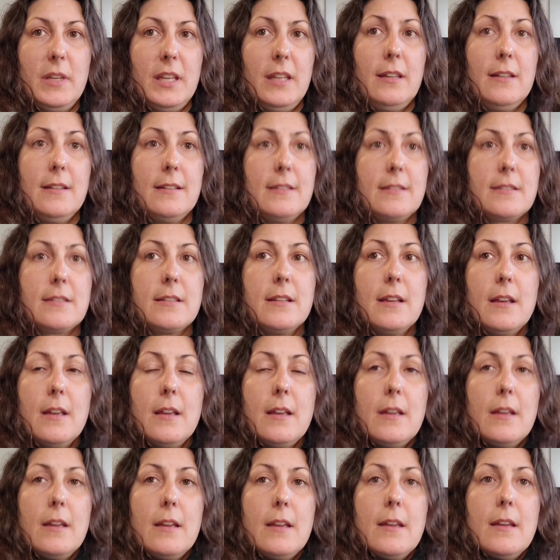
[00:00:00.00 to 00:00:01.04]
Because
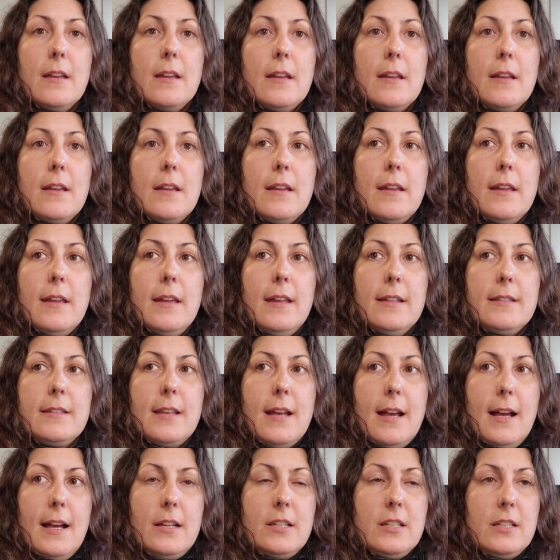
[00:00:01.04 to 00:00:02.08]
it's
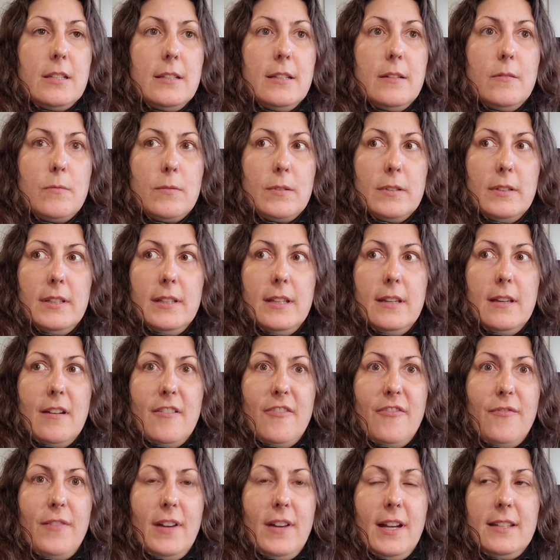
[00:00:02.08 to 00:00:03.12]
actually really
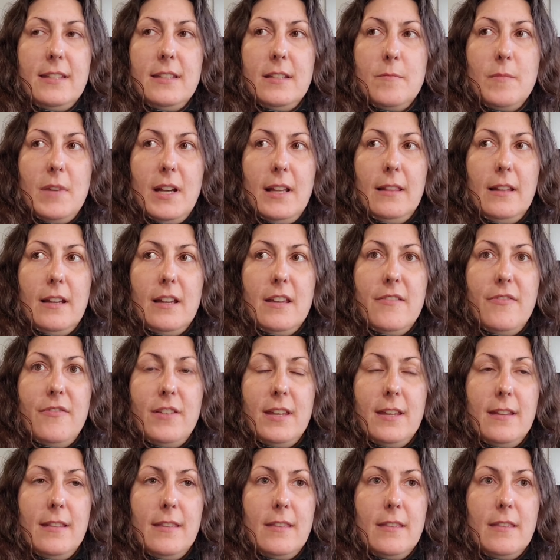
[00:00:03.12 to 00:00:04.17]
affected my life
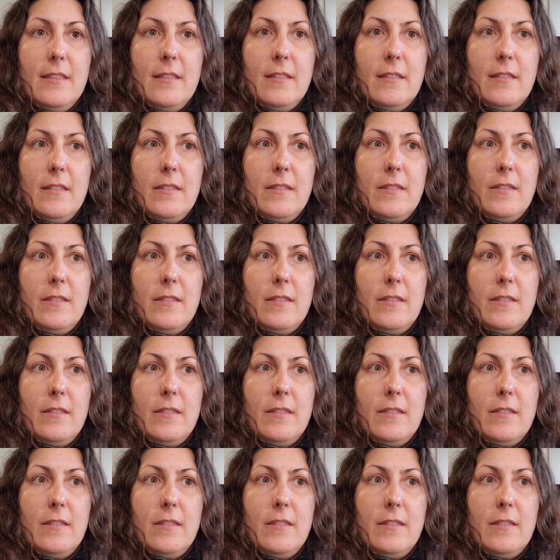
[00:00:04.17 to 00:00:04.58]
in